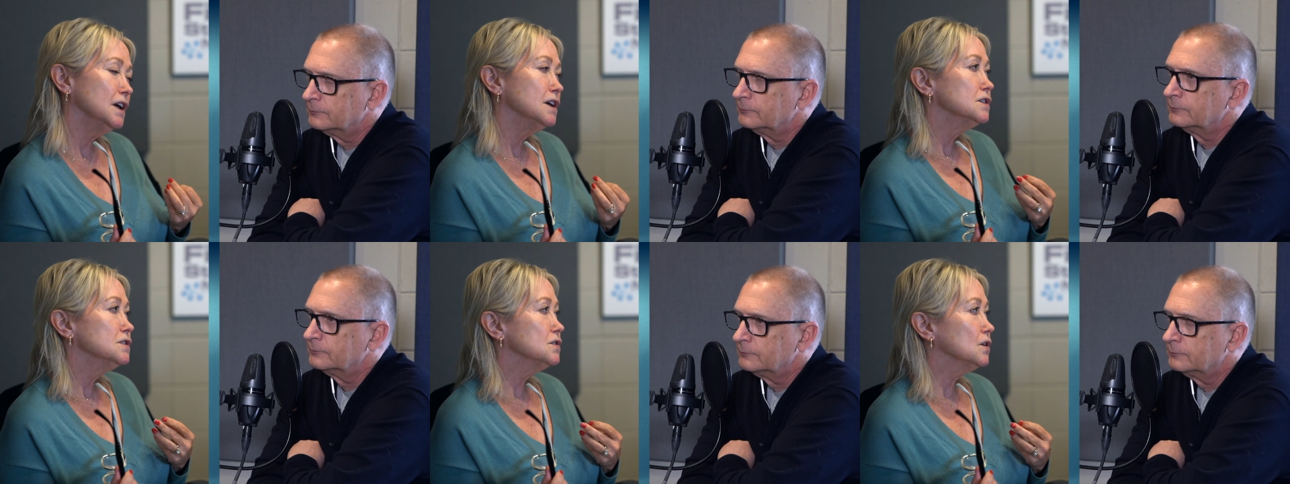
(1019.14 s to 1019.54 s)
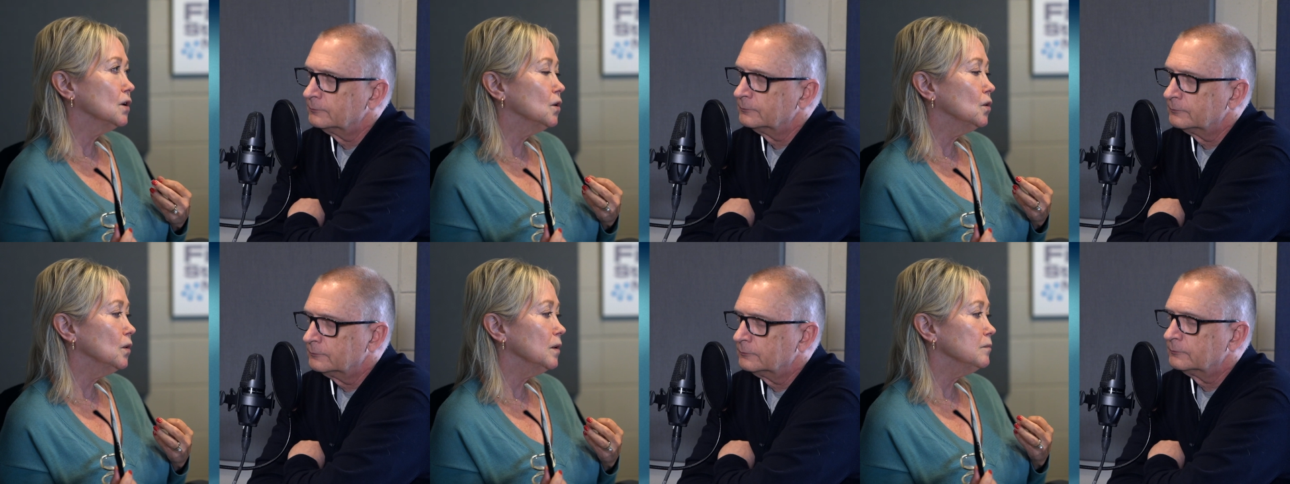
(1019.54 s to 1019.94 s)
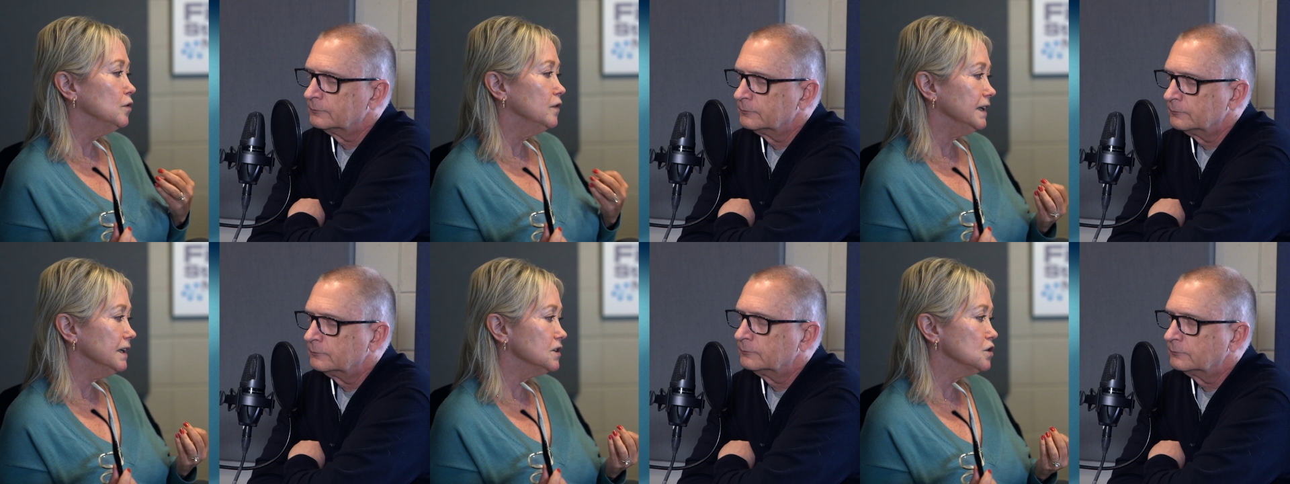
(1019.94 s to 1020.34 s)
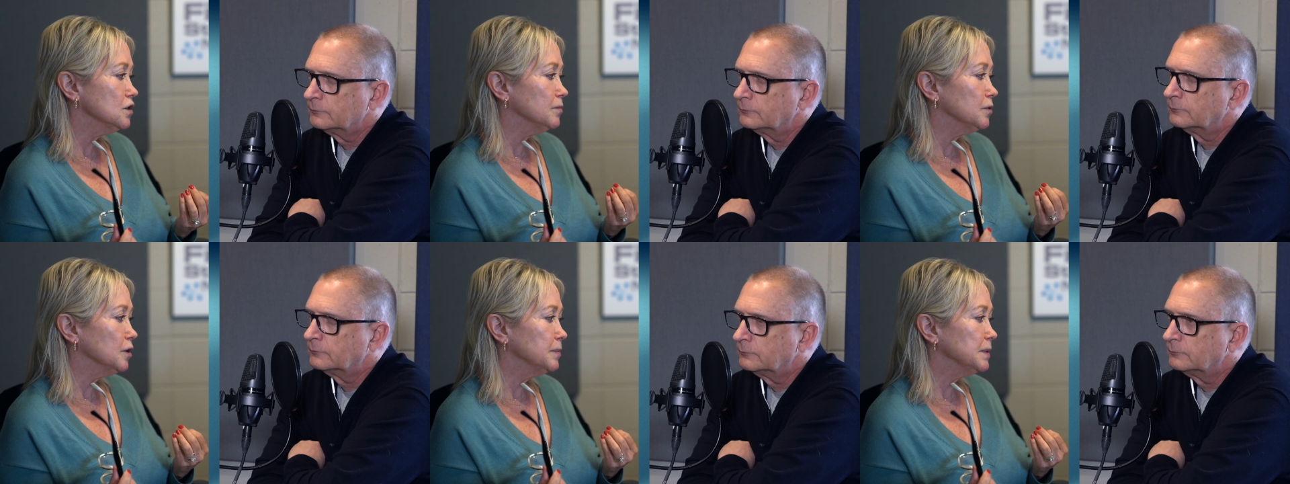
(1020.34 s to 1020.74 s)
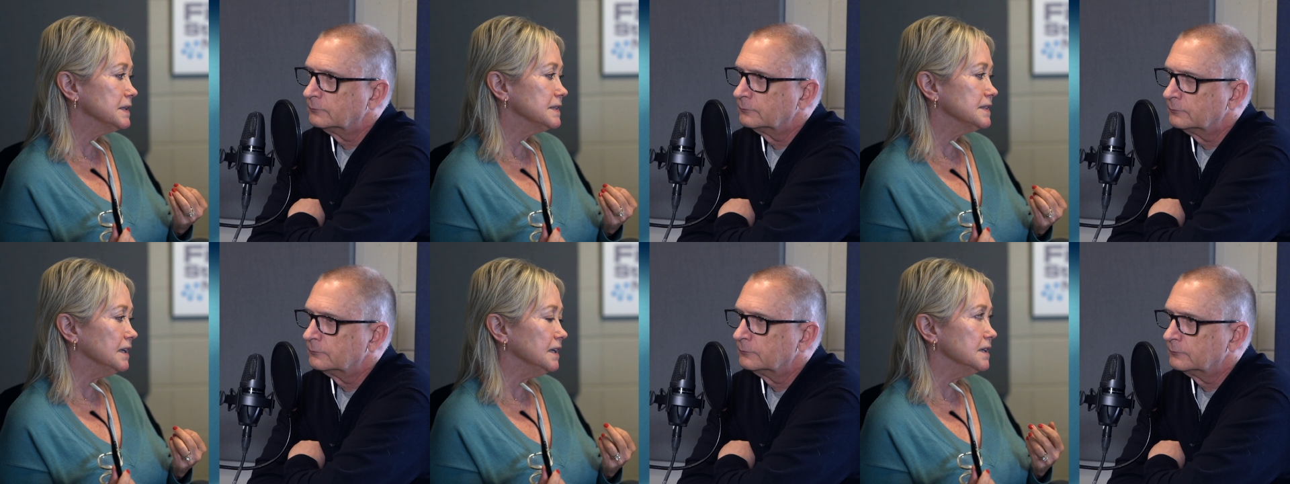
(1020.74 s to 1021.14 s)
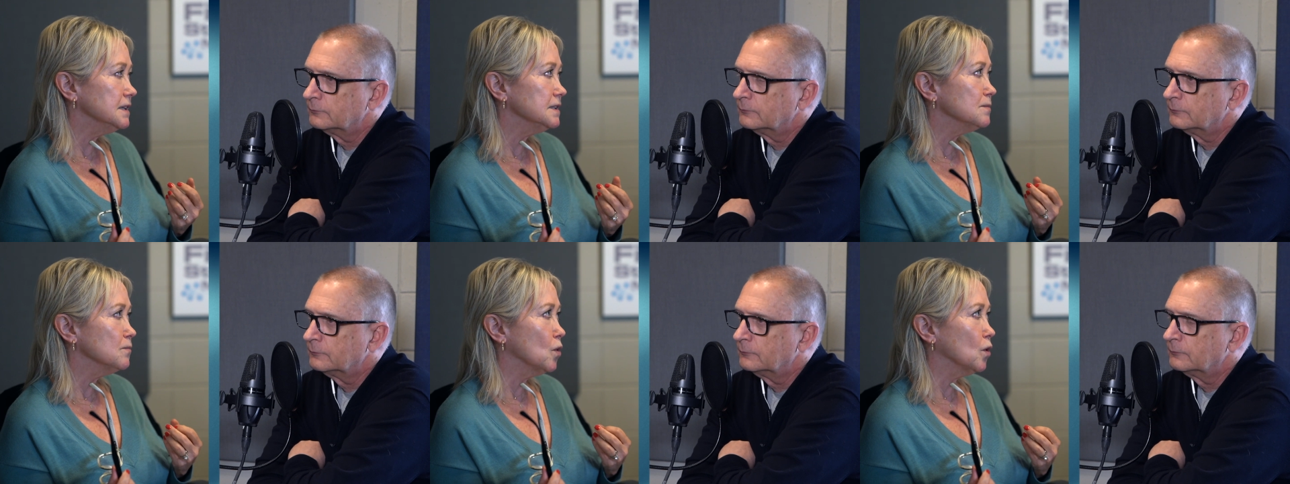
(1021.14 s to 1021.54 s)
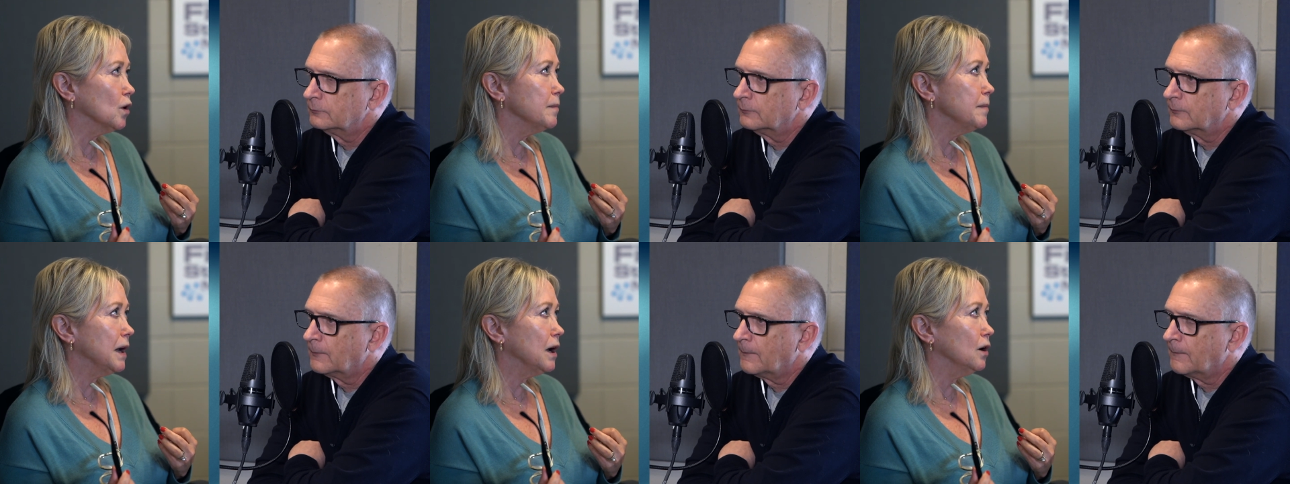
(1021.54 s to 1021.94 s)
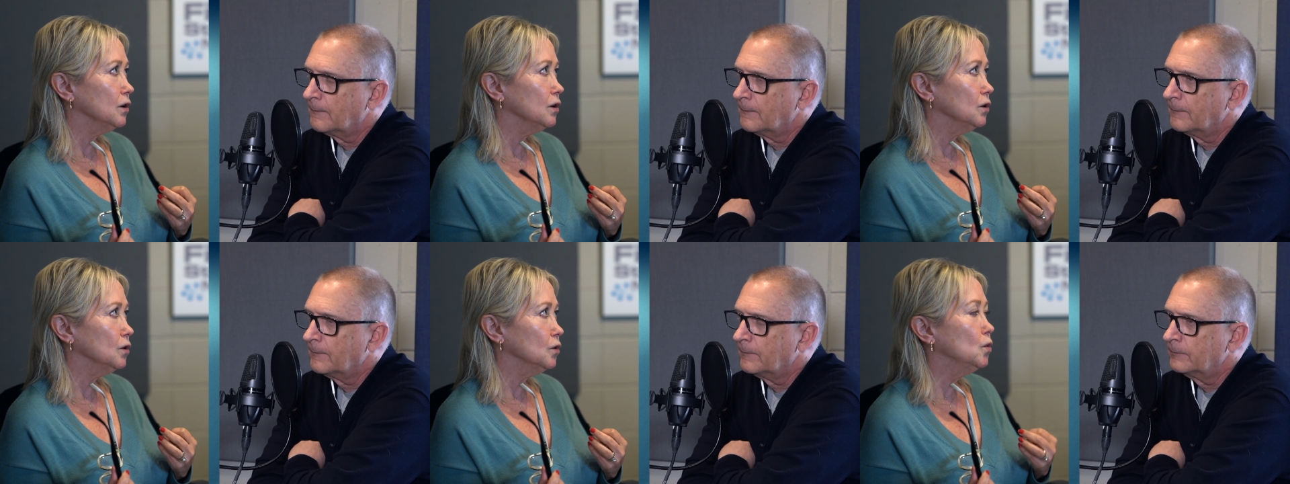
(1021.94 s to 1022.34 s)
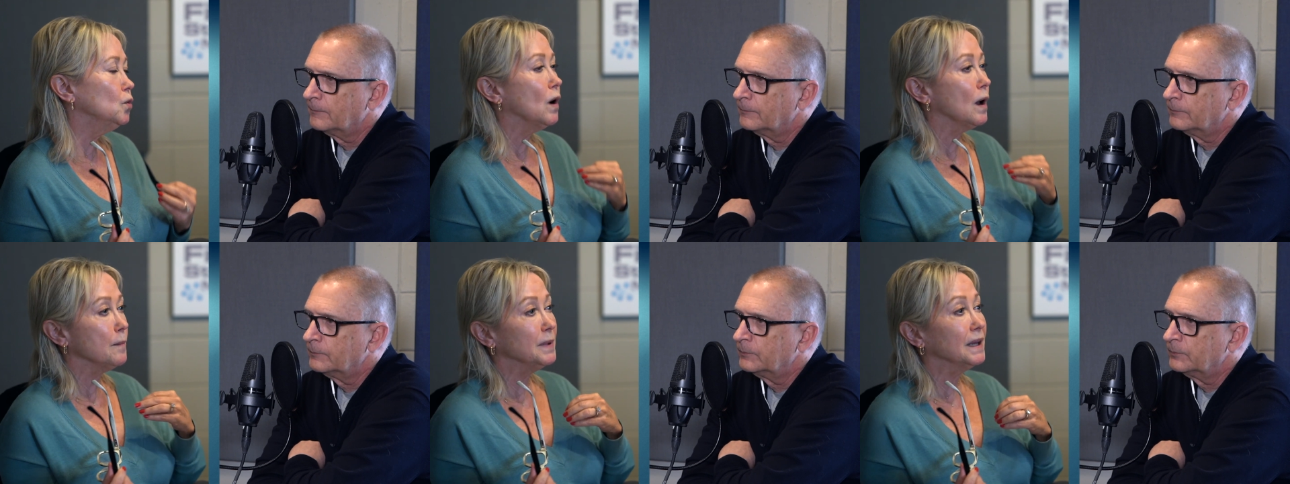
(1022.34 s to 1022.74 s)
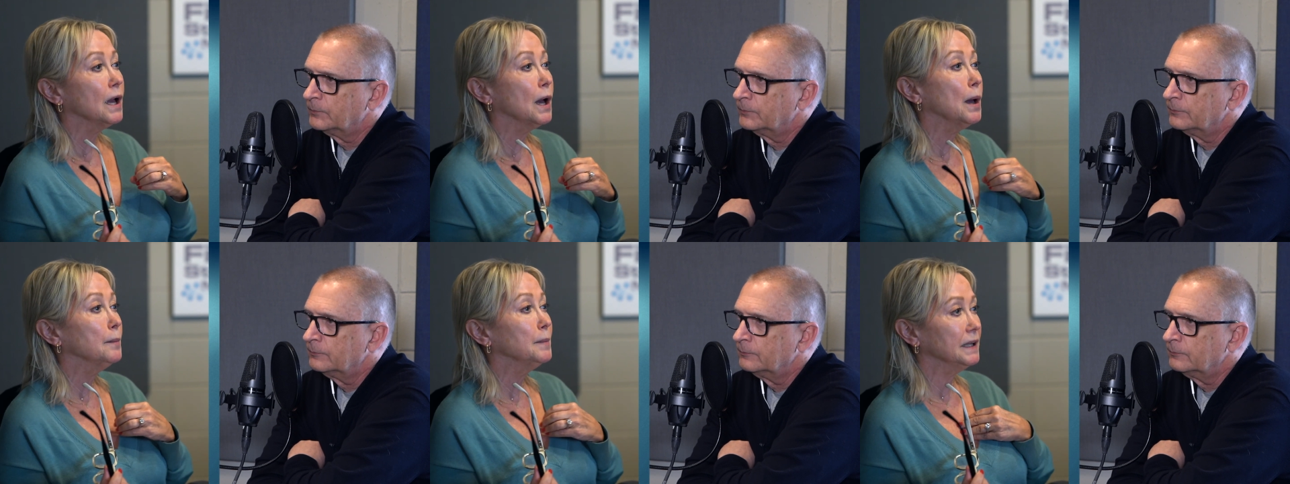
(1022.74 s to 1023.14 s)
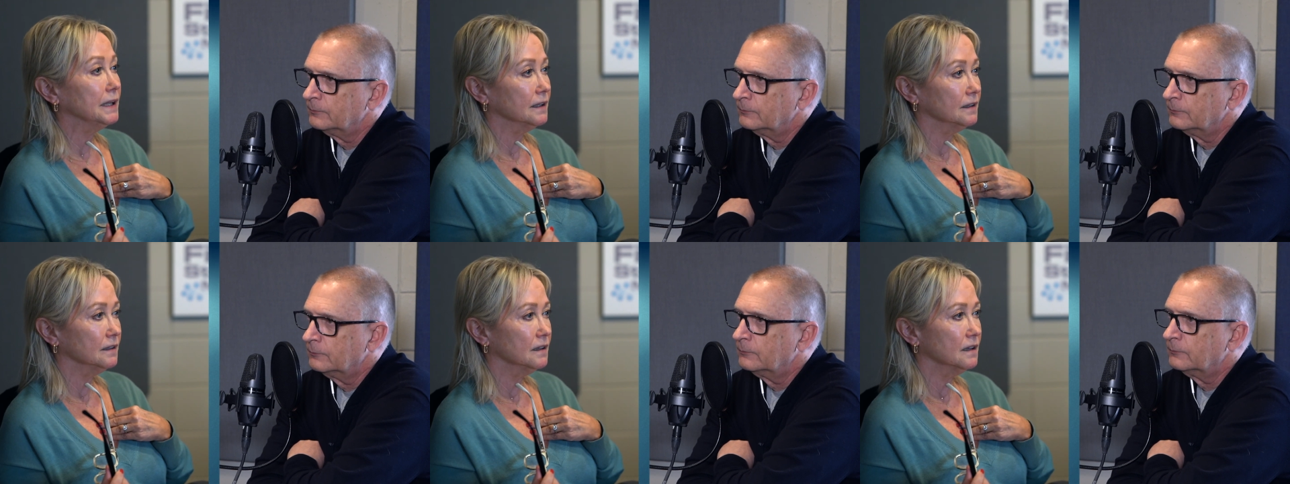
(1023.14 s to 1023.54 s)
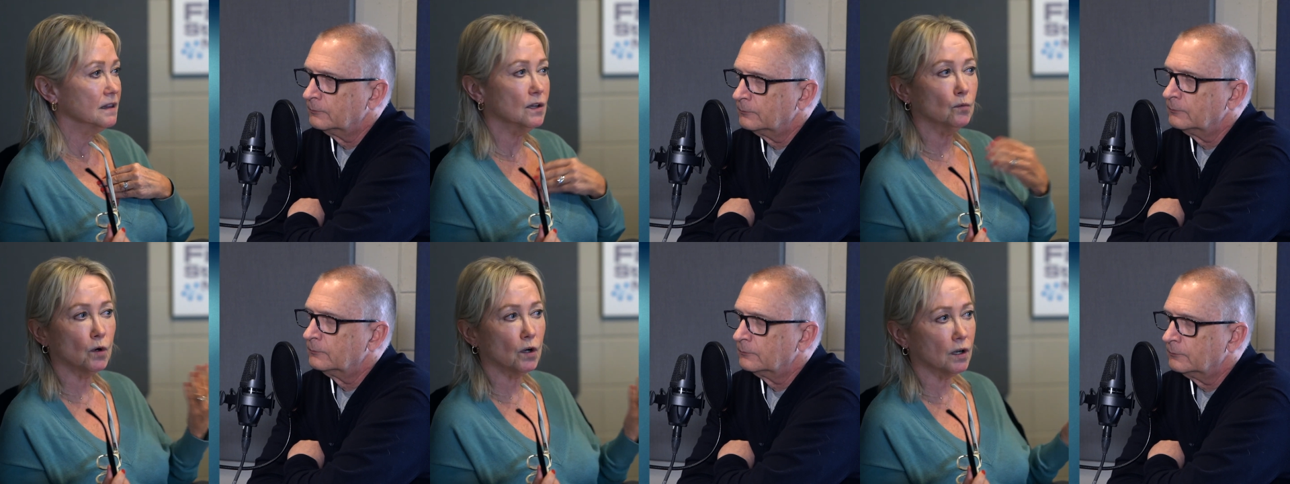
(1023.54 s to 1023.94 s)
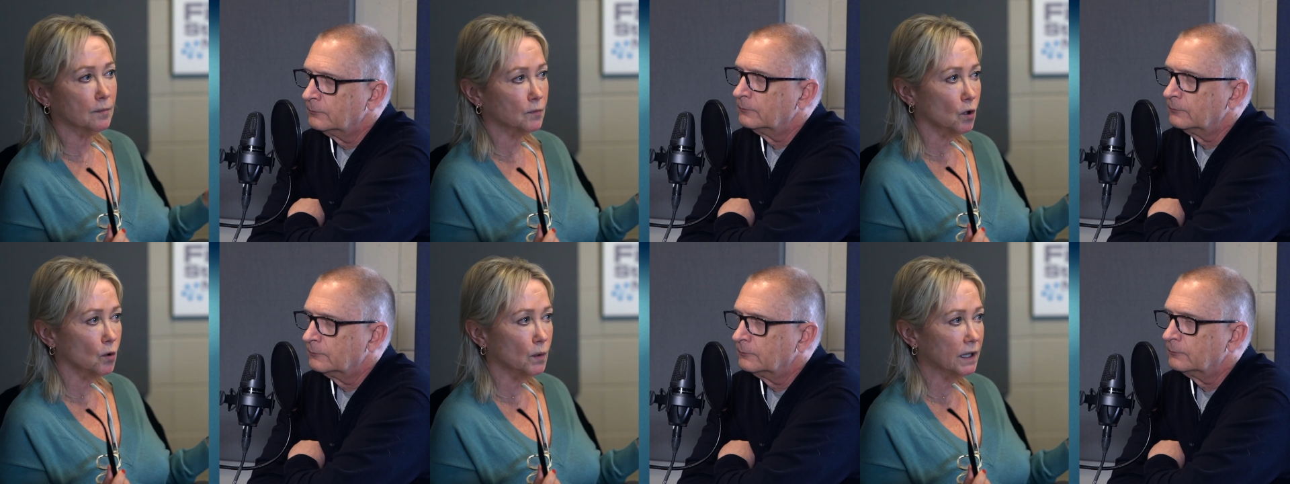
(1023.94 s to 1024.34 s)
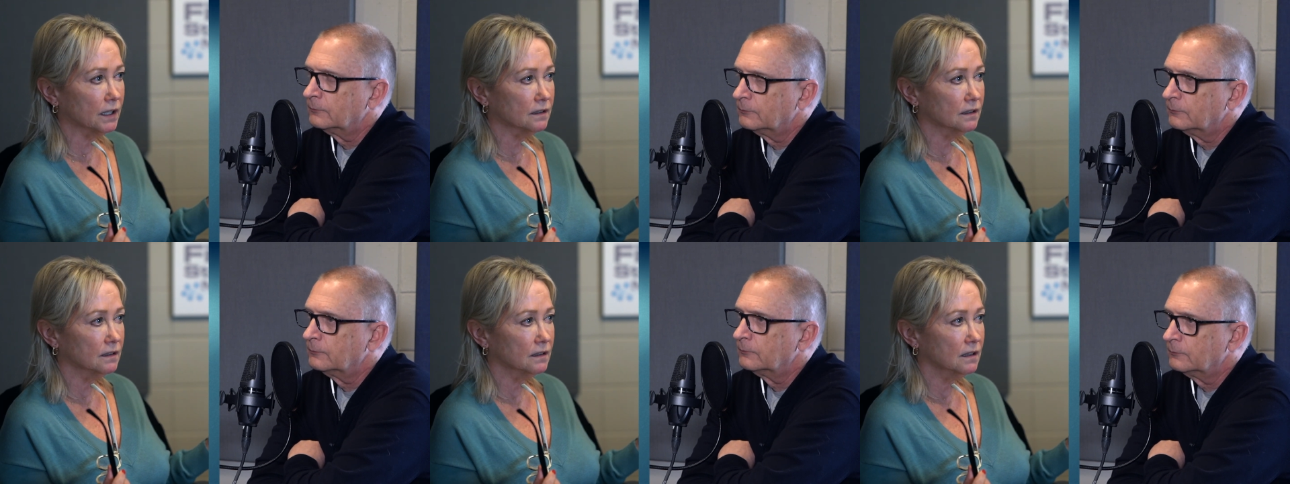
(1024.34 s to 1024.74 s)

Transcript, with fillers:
Speaker 1: So moving into your purpose is more about who I'm becoming than where I'm going.